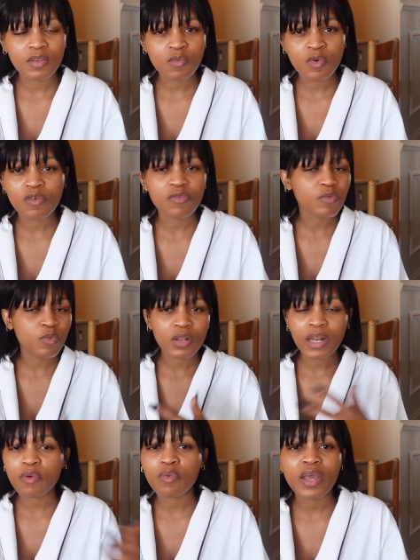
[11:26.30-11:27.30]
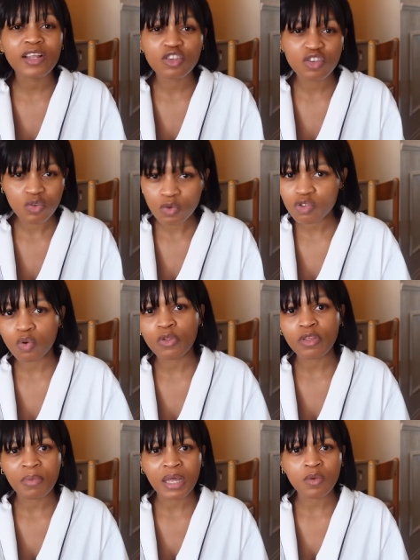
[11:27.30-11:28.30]
we like we had used all
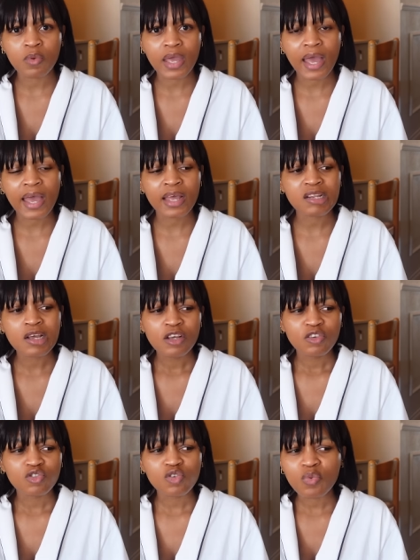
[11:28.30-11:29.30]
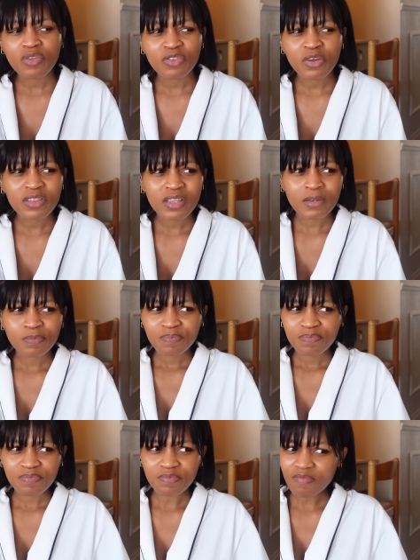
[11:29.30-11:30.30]
the money we had so we thought that
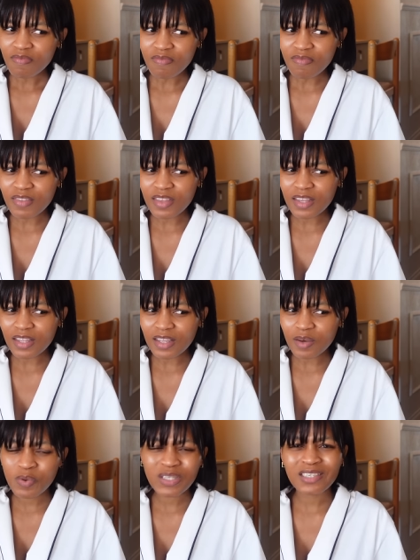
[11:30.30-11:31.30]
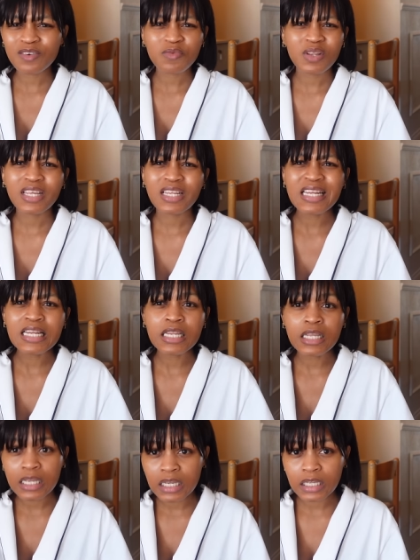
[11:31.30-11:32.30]
we didn't really
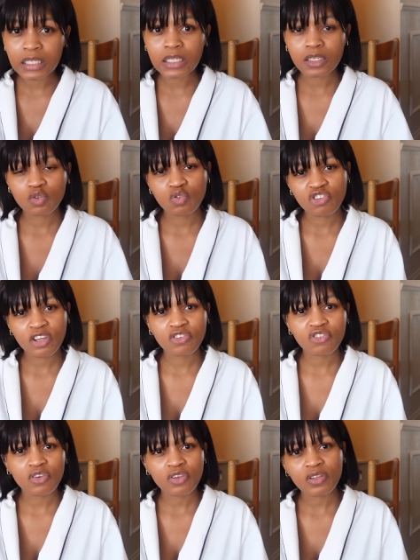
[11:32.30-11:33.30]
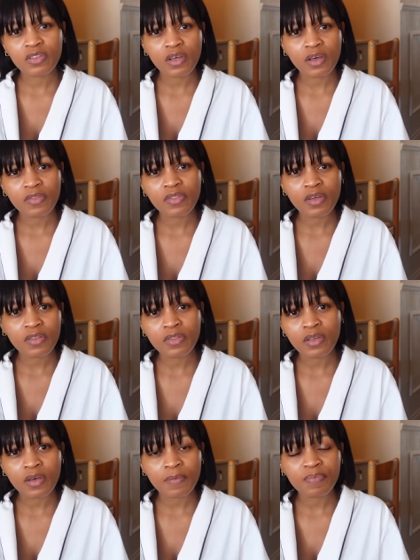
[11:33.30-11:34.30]
need to change the, the the,
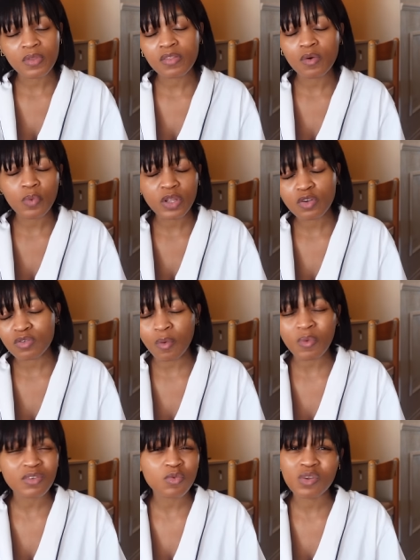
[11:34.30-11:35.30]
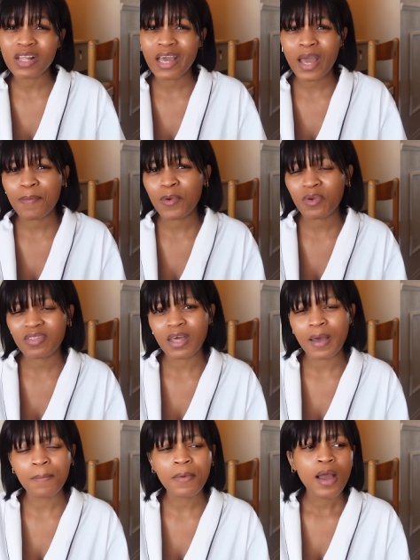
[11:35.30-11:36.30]
the, the, windows. I wasn't really happy with
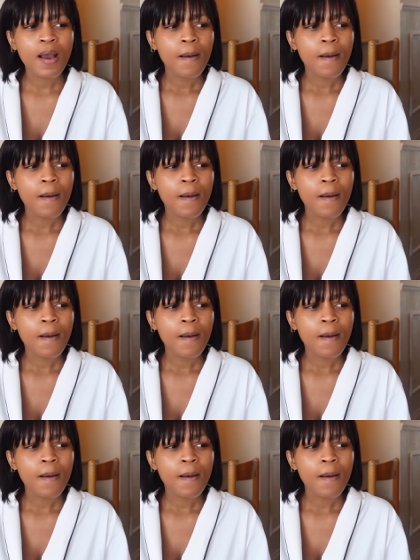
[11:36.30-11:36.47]
them,